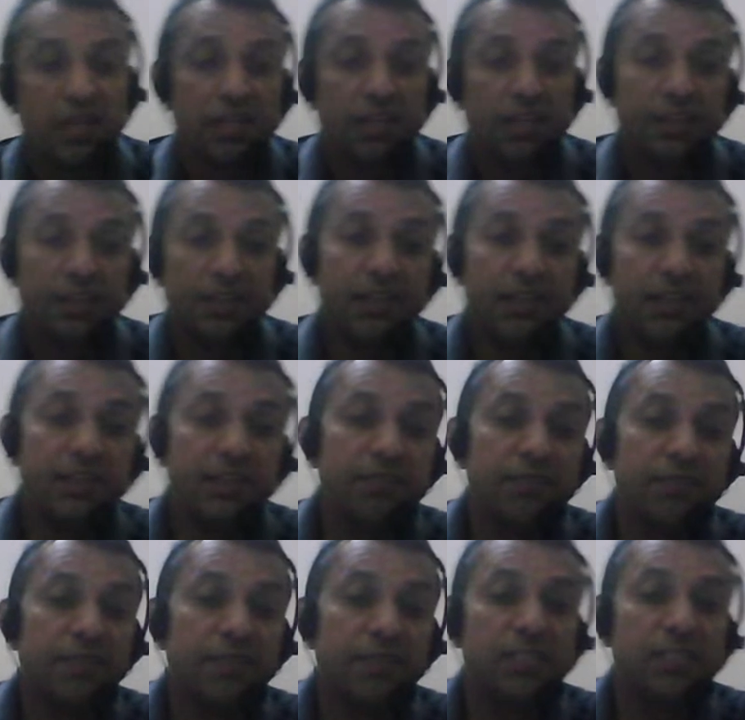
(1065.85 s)
Then
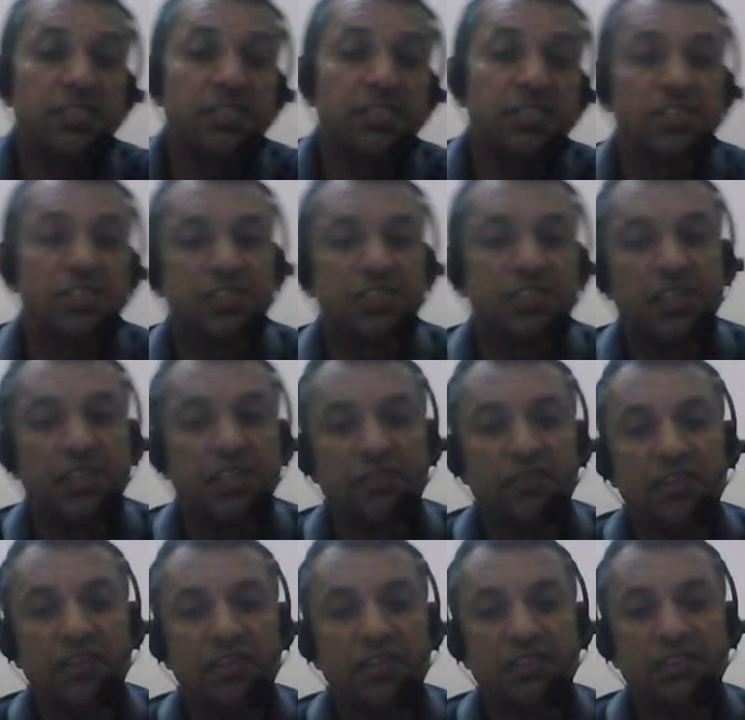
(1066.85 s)
differentiation
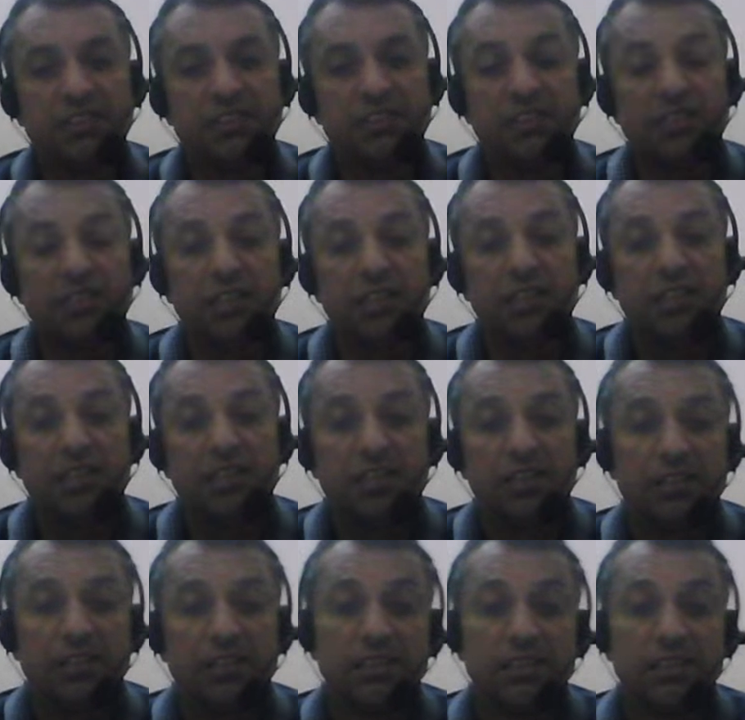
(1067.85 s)
abilities.
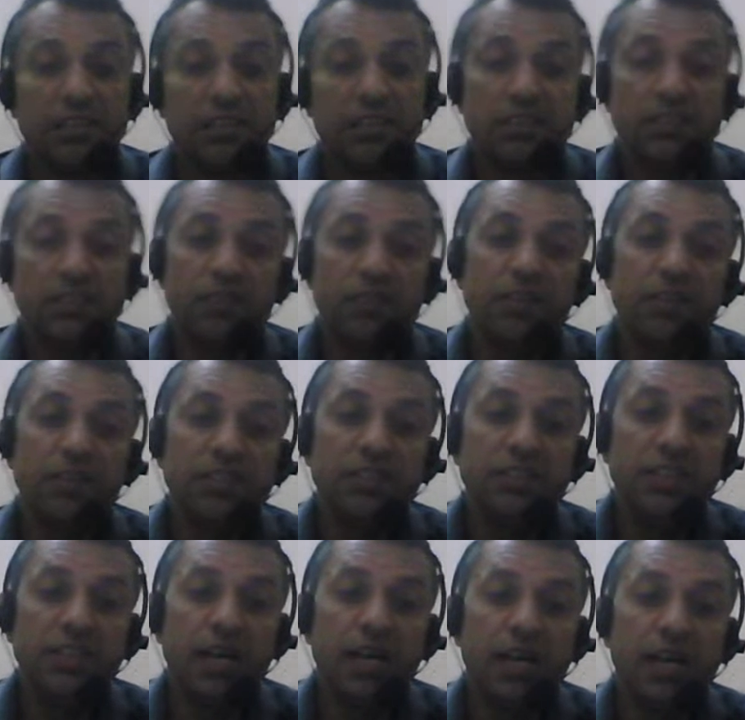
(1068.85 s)
This ability
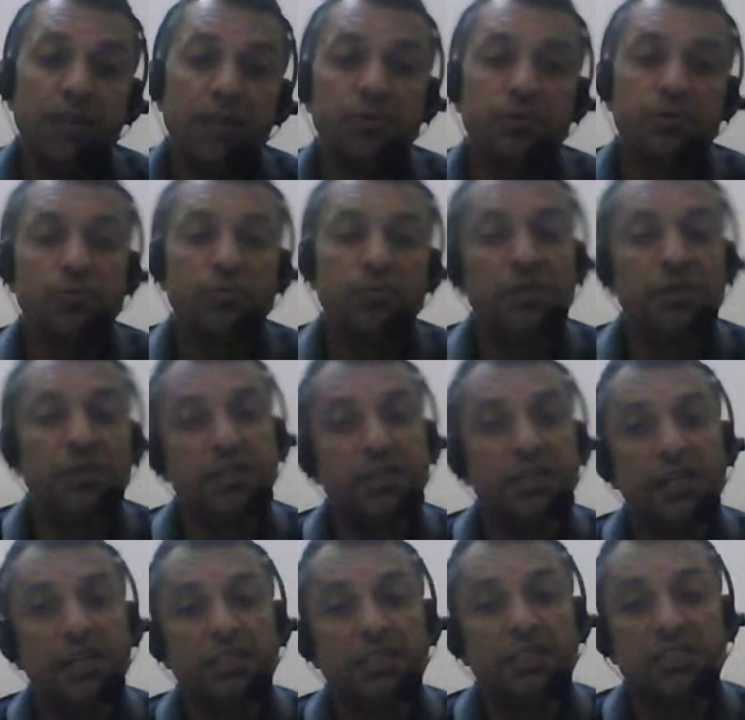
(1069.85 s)
help to make
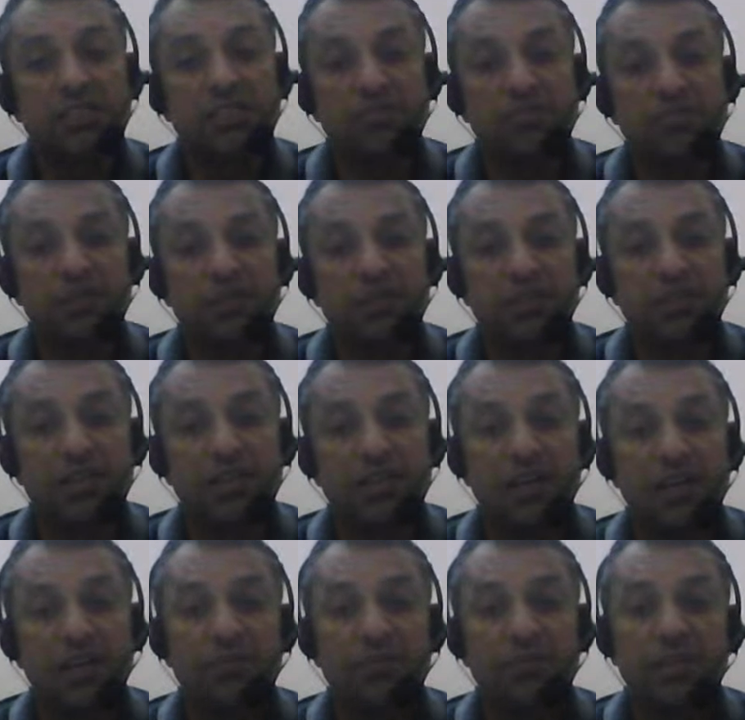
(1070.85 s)
adjustment
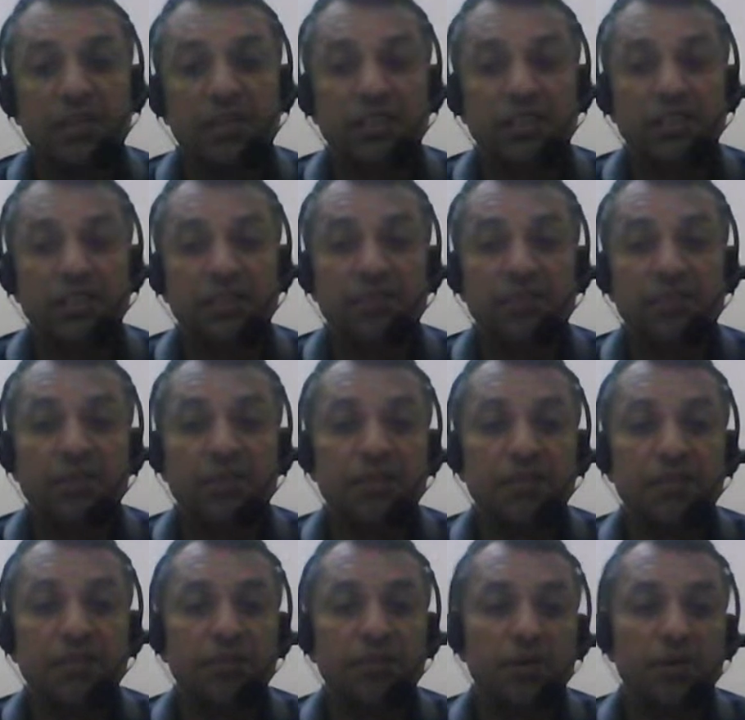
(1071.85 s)
among the
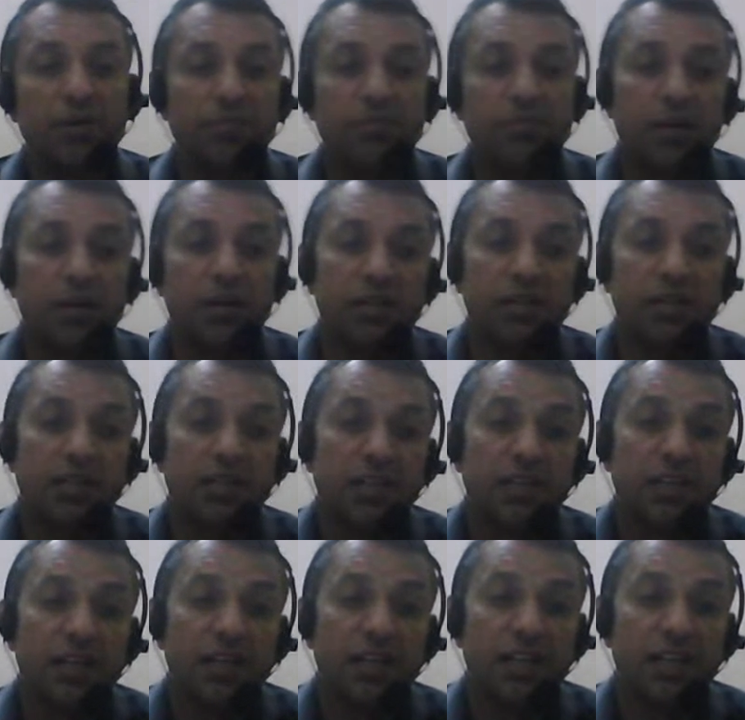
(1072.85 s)
different body part
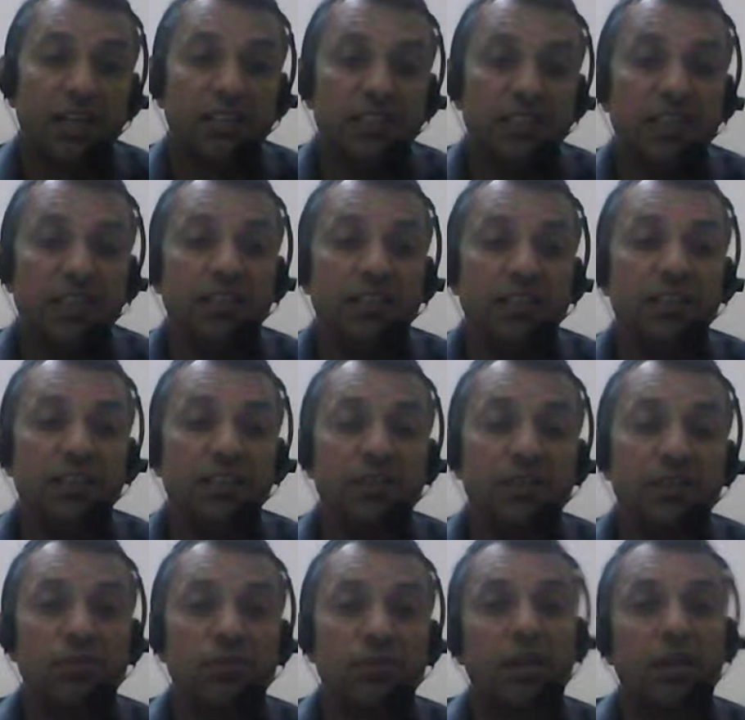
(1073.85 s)
and then to
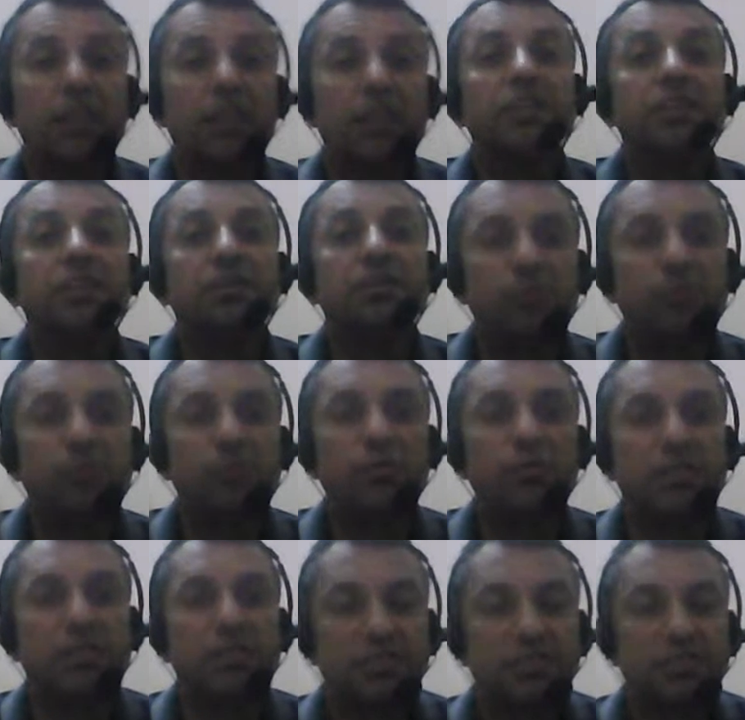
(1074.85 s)
the related
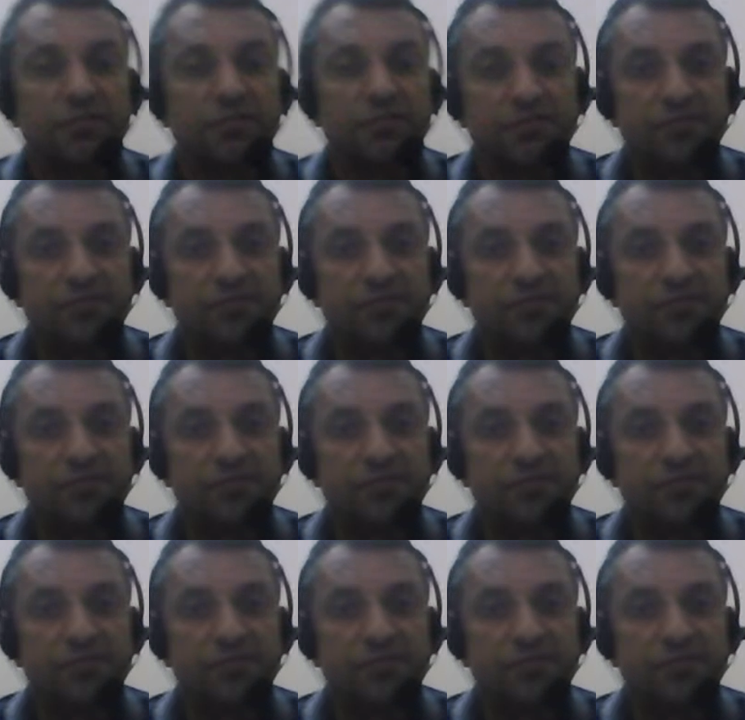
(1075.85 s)
movements.